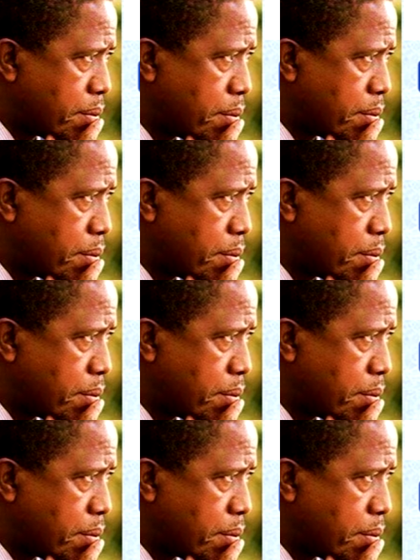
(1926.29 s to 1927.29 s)

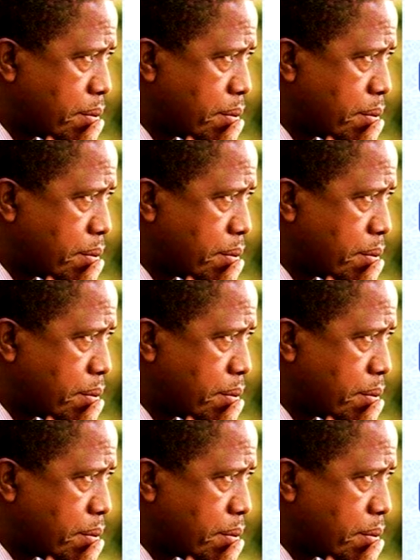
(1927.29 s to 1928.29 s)

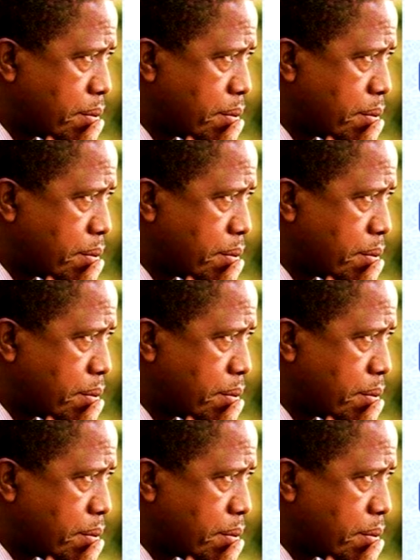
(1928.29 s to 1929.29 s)

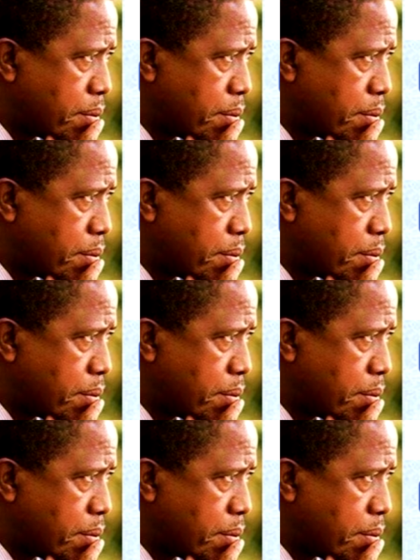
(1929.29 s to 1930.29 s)

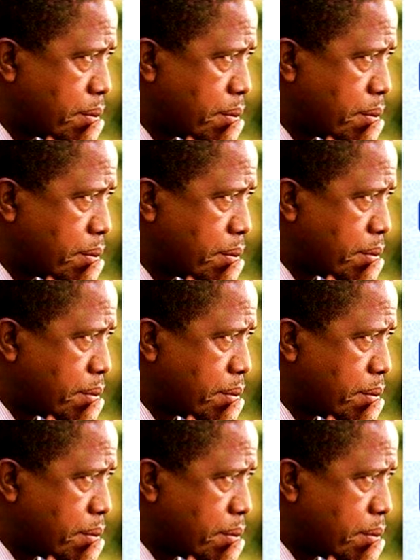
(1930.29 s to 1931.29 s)

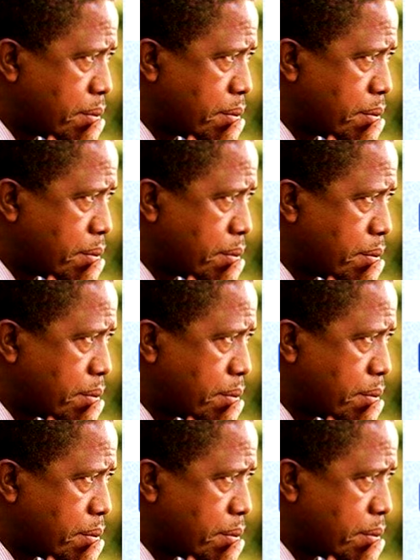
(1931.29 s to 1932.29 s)

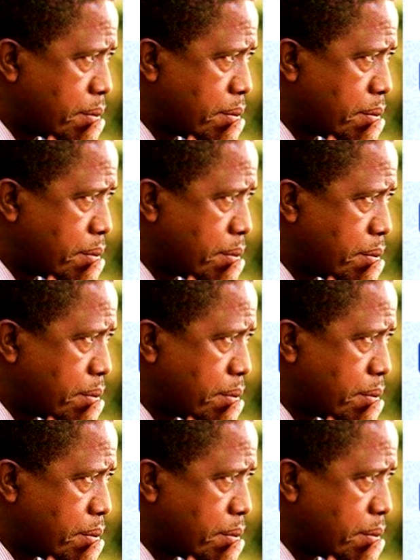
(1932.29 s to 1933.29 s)
(not speaking)